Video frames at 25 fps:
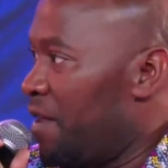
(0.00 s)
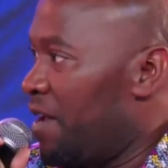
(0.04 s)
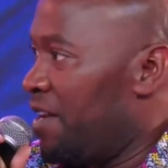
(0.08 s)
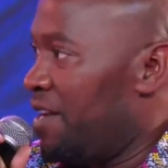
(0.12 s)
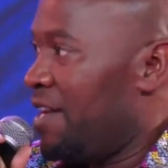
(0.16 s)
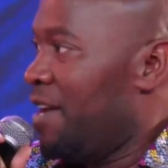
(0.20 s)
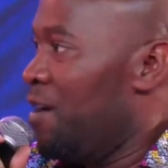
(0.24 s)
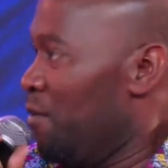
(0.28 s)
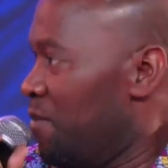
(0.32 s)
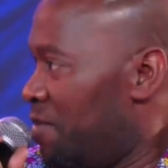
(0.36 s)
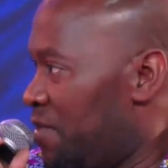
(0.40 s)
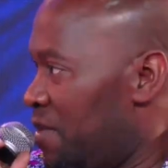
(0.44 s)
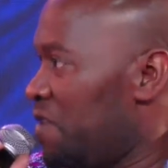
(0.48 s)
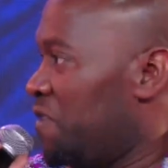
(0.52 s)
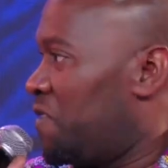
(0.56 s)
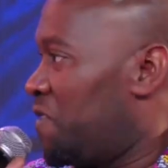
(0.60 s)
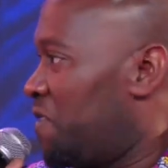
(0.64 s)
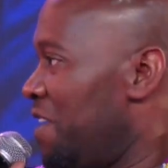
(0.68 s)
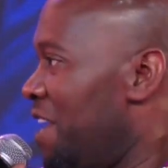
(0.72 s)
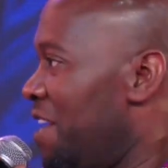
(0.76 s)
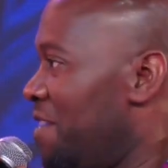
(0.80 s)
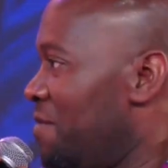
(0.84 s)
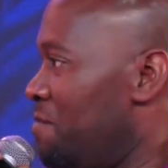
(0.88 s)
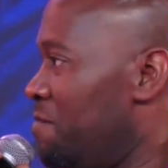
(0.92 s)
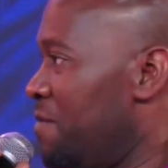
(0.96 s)
Now this
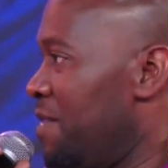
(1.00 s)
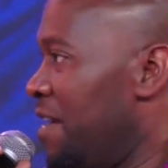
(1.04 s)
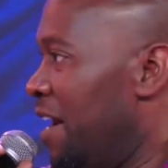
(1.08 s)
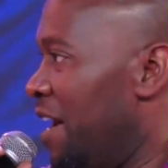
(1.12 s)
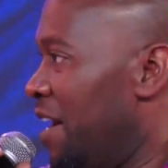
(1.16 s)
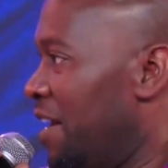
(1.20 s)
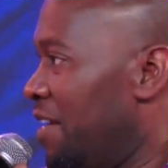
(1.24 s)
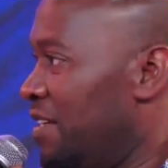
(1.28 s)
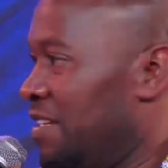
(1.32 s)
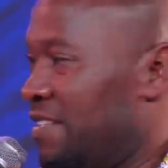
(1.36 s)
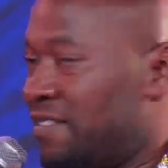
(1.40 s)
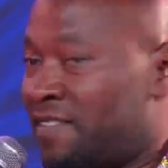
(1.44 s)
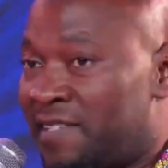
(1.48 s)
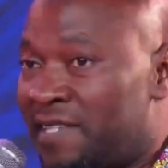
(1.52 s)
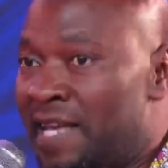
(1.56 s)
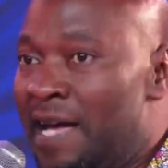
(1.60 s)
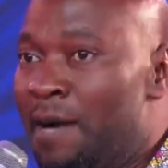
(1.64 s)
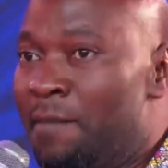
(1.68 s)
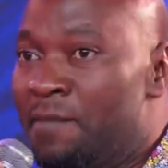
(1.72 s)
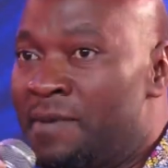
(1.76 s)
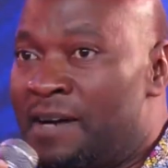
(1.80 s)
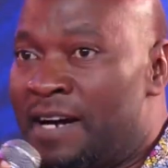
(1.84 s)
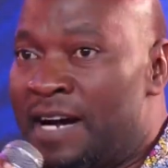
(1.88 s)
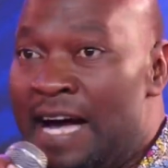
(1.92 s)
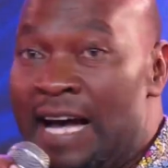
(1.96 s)
young man,
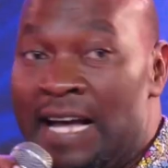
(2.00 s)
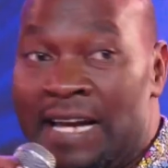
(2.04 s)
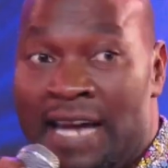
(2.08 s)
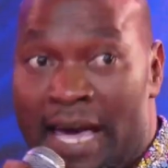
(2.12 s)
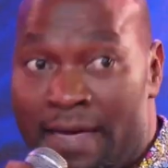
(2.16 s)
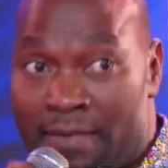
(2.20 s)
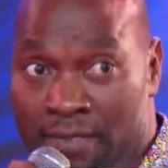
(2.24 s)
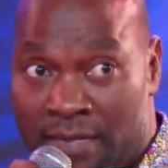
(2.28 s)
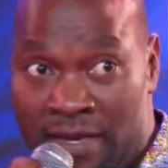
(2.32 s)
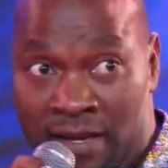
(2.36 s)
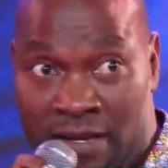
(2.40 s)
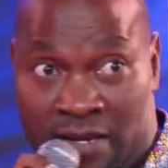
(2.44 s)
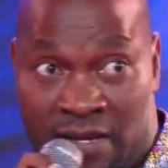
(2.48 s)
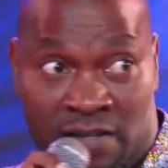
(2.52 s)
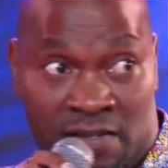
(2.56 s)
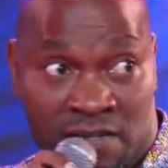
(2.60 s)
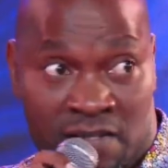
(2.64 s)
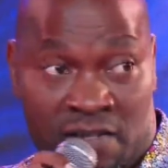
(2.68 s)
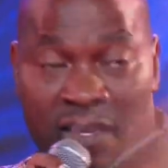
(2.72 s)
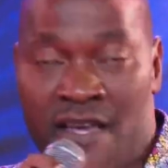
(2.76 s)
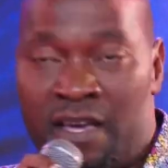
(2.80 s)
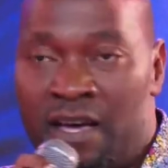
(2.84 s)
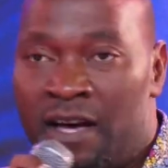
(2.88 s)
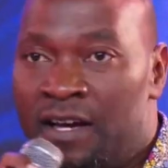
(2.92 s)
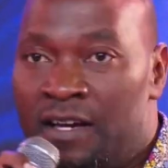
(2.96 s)
Sam Khan, I think he's
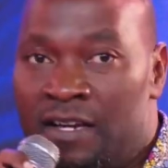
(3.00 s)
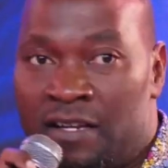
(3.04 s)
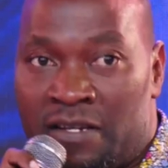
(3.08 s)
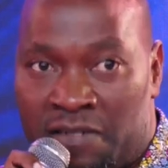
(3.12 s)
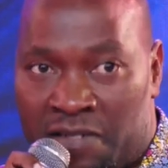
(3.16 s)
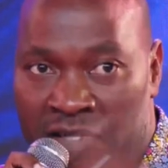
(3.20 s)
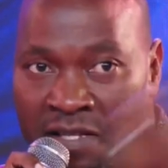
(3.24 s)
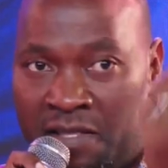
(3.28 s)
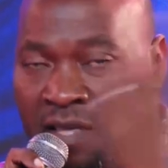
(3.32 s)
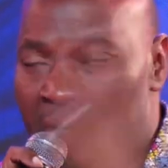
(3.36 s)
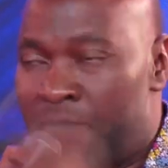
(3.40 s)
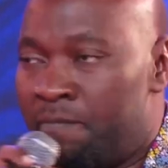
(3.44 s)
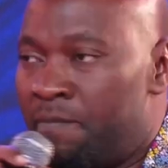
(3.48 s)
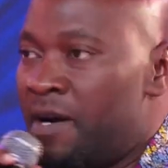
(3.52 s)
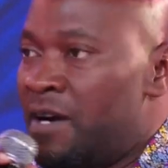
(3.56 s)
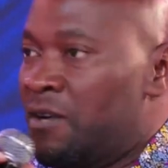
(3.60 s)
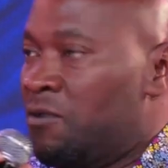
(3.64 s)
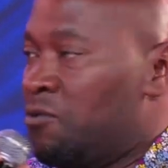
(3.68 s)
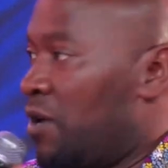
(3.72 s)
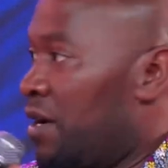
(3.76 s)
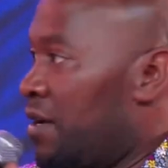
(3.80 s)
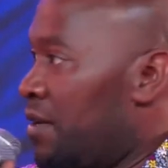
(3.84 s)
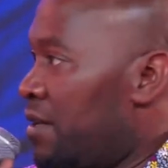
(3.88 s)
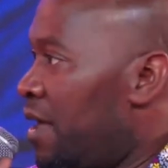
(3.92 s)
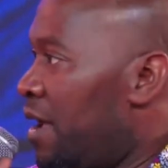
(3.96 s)
here, he's in the
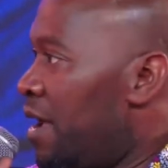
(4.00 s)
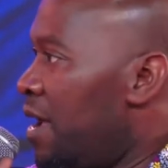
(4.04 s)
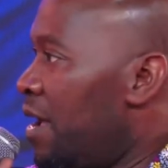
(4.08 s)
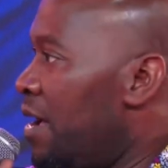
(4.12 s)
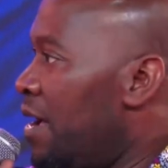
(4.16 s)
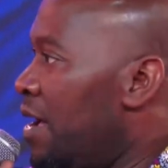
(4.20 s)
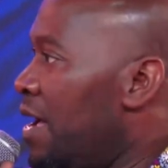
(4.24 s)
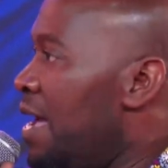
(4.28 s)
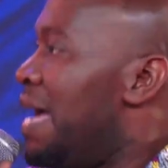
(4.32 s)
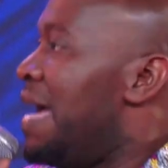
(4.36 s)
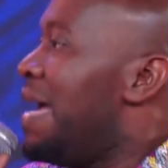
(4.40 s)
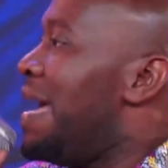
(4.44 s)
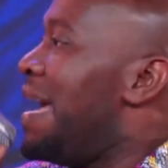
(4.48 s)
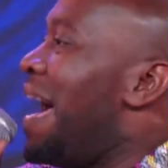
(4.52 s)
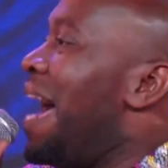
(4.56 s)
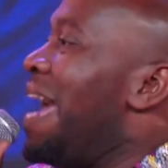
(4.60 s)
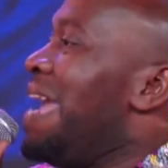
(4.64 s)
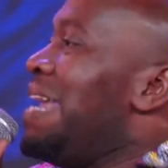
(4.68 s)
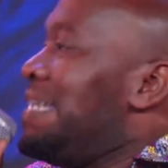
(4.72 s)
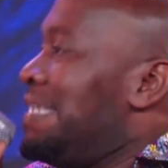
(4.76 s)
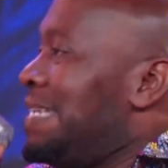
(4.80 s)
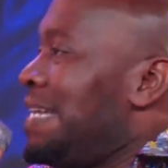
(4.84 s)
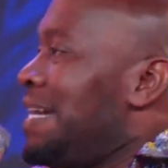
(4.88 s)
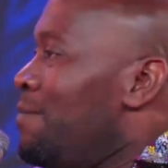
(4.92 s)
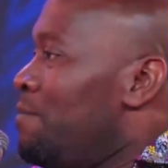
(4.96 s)
background there.
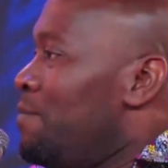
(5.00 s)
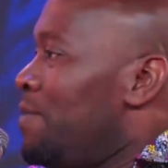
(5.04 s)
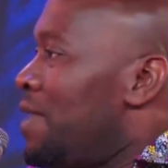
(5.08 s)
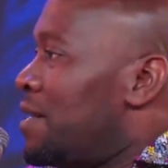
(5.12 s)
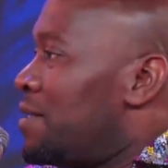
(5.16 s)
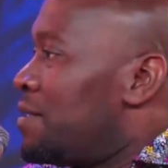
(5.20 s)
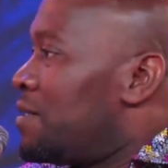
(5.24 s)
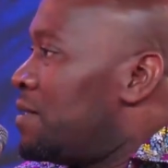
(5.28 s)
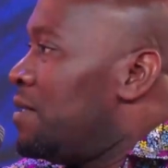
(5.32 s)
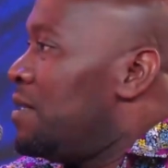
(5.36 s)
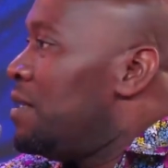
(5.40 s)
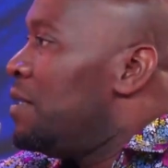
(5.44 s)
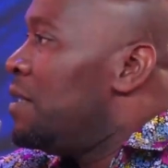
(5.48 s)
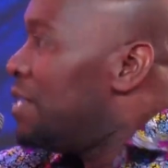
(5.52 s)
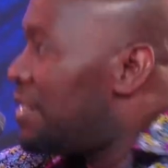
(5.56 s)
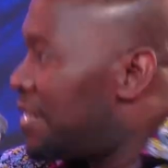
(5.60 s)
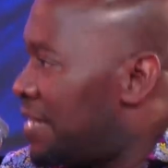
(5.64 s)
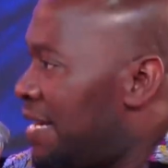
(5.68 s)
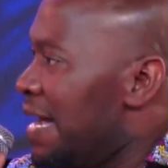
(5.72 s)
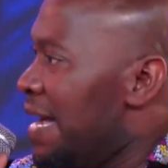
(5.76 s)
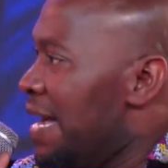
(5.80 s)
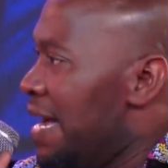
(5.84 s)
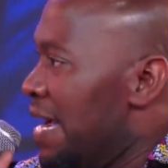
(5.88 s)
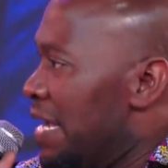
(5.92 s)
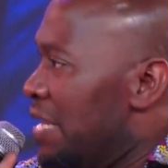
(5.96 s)
I tell him that,
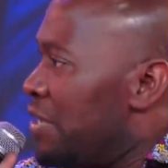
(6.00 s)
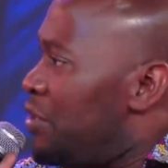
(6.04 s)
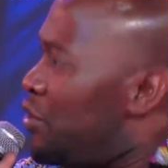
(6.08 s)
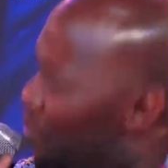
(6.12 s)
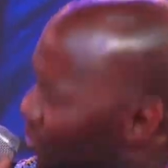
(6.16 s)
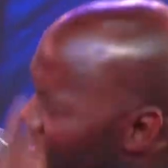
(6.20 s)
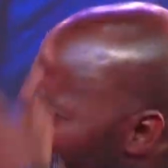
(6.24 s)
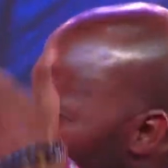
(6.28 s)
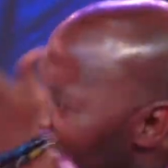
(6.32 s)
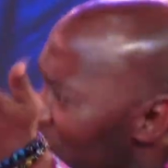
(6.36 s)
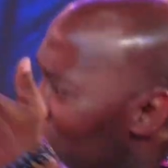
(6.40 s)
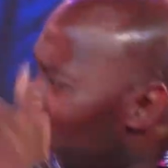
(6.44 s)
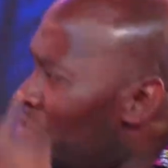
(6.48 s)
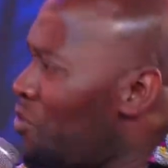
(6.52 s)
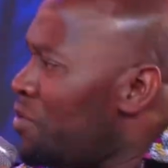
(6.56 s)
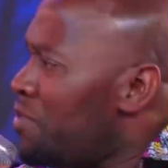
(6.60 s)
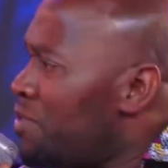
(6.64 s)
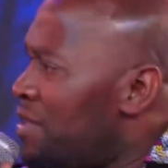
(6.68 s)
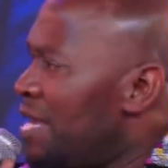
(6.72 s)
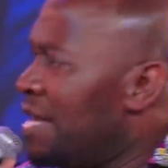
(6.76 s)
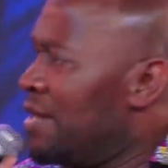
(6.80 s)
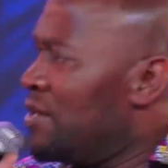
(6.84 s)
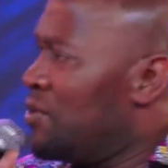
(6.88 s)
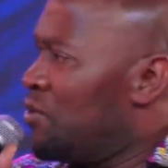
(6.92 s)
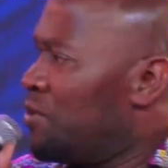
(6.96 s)
guy, you can go
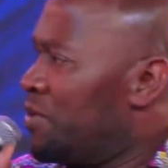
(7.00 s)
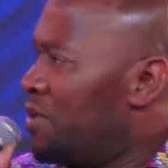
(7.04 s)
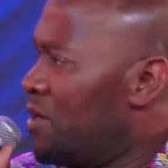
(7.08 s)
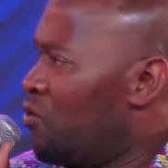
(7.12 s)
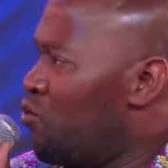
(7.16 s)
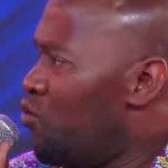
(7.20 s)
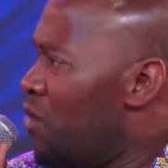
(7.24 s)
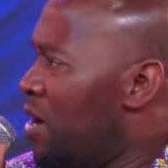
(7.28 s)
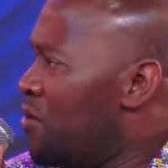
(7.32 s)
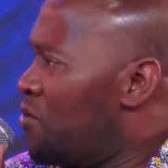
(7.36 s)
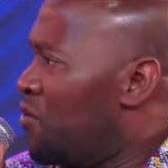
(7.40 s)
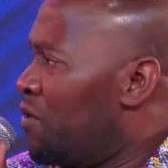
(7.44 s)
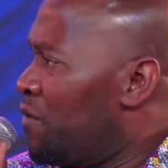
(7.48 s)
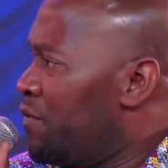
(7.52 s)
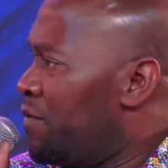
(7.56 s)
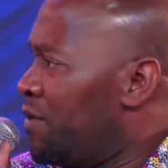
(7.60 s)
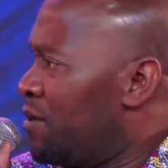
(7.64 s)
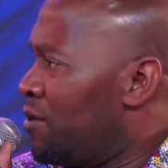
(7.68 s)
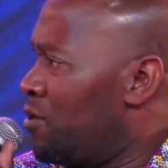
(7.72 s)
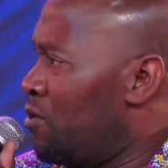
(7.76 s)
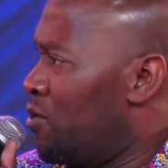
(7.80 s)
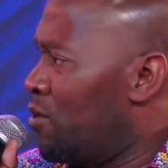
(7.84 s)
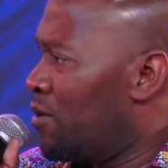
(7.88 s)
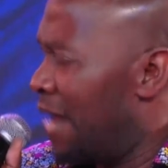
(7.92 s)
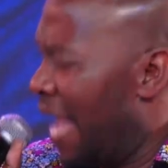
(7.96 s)
there and do the work of the
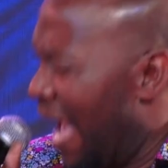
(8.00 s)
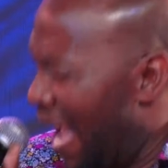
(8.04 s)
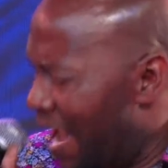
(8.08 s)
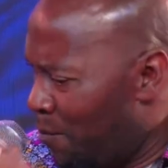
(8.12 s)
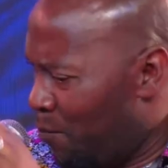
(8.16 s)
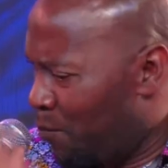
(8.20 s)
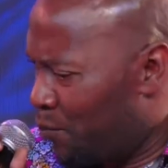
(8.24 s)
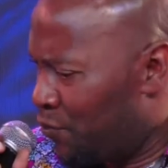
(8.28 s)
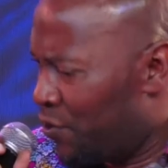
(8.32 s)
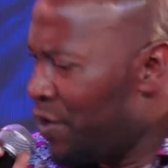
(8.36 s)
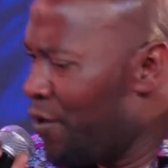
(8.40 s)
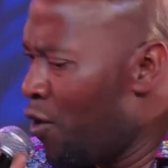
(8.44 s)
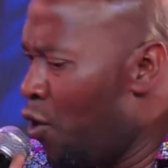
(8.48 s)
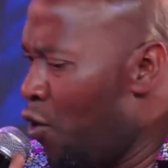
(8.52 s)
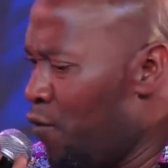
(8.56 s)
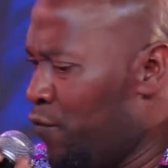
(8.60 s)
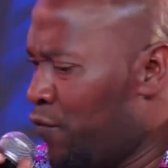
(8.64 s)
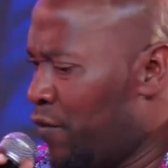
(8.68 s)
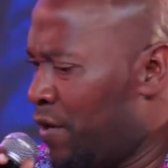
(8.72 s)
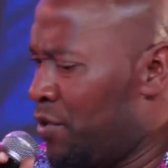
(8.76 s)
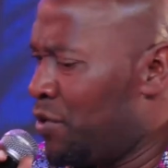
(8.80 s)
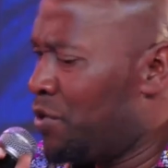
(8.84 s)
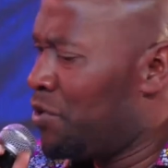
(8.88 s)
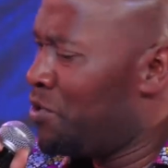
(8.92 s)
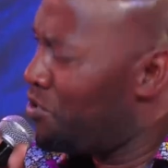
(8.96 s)
Lord. I pray
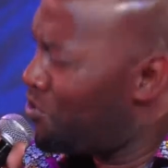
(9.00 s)
over you.